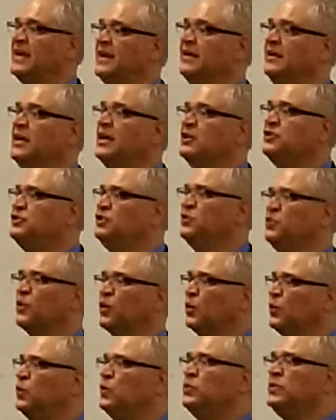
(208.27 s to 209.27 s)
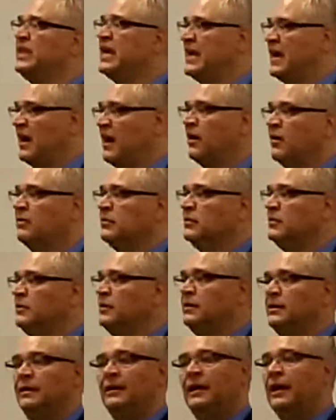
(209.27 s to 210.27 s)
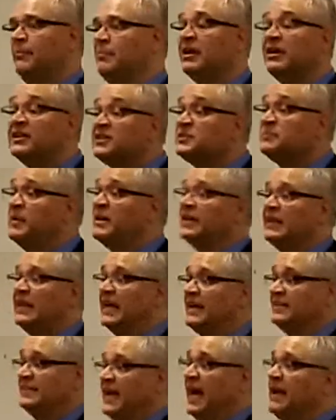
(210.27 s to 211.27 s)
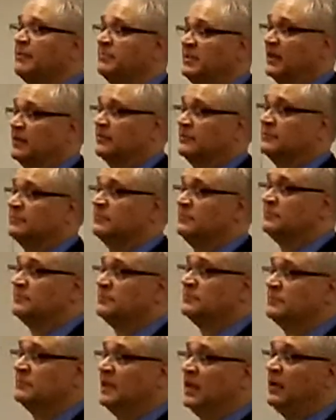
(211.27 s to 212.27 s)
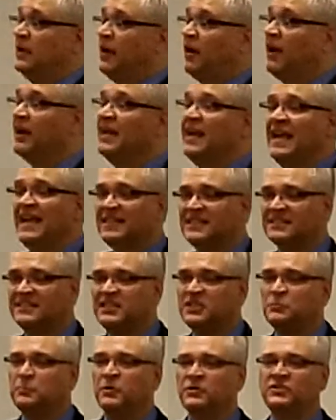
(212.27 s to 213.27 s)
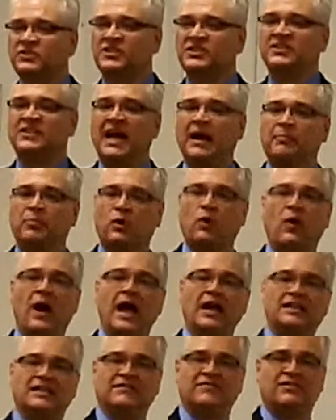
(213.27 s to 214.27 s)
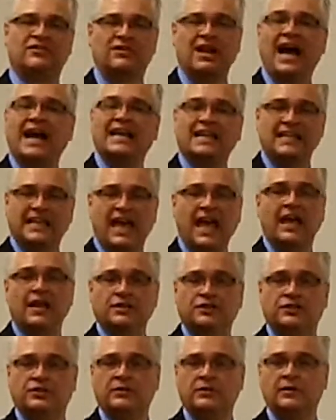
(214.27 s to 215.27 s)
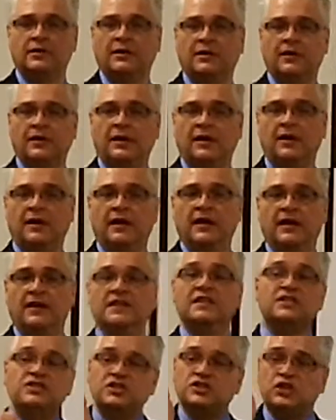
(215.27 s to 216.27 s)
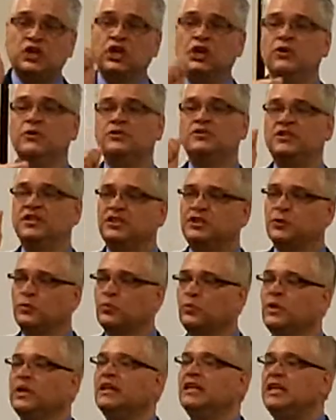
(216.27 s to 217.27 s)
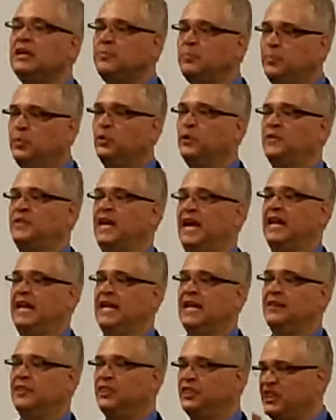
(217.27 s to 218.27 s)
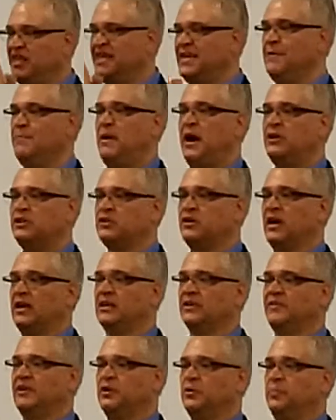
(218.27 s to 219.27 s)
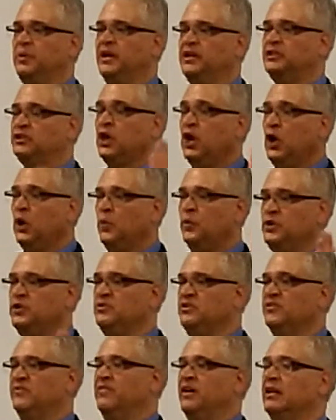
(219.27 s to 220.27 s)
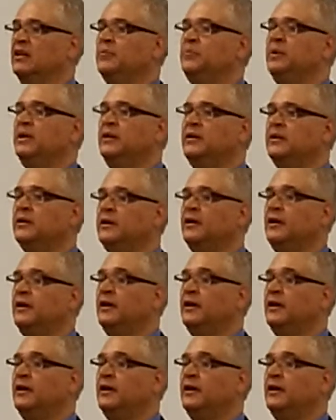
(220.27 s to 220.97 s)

they do or who they are, I'm not going to spend a lot of time there. All right, because this person is not proactive, they're not engaged. And this is huge that you really put that in. Think about your elevator pitch when you develop it.